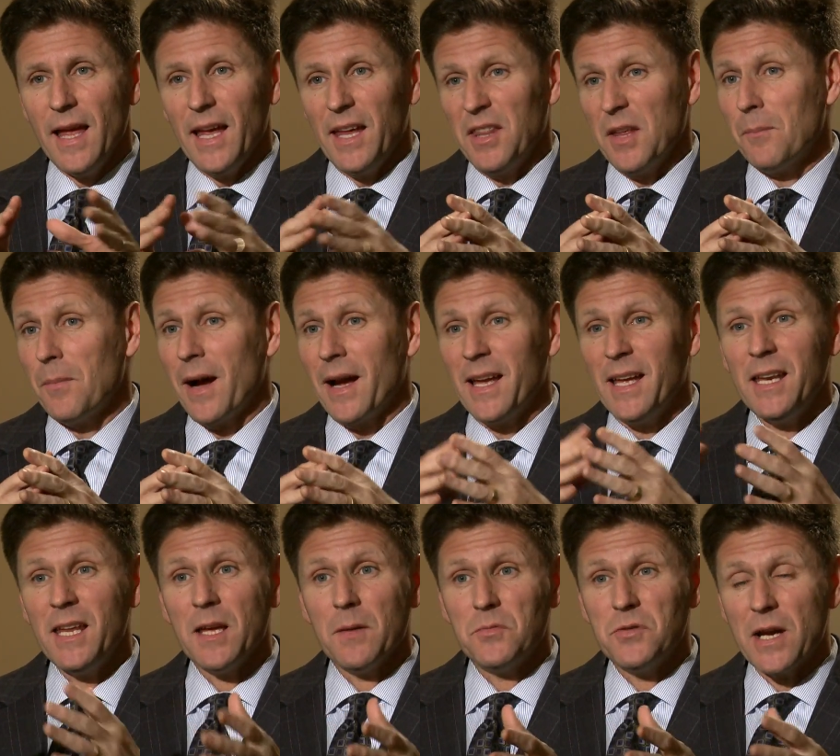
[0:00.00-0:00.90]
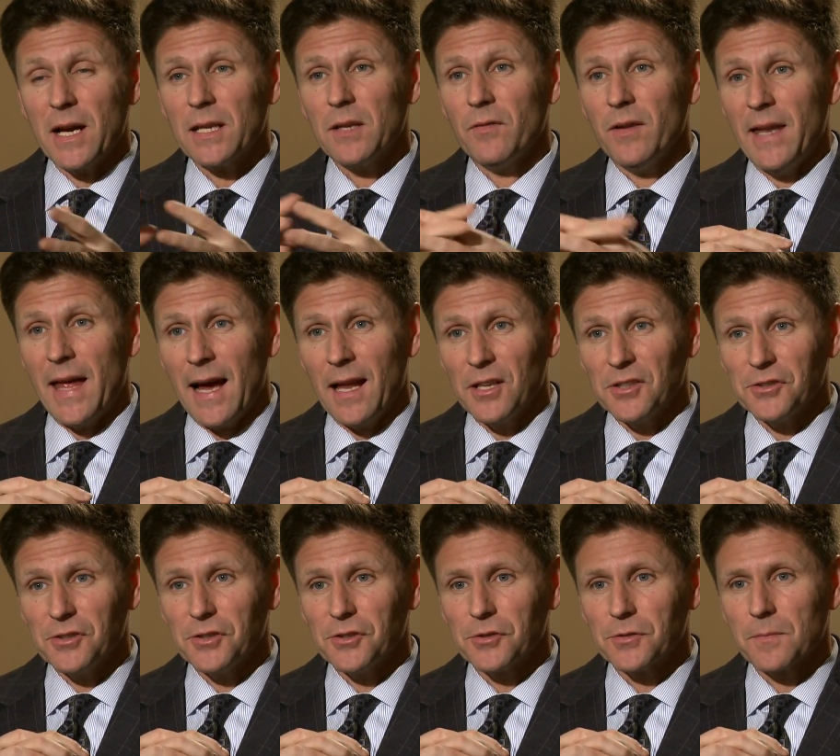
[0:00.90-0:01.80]
and that by any objective
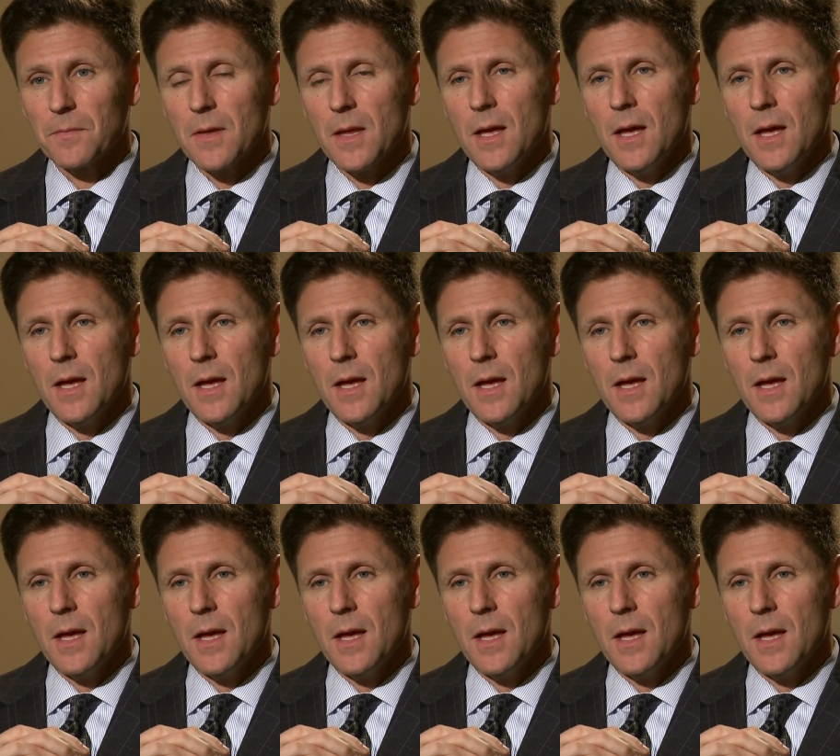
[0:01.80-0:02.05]
analysis,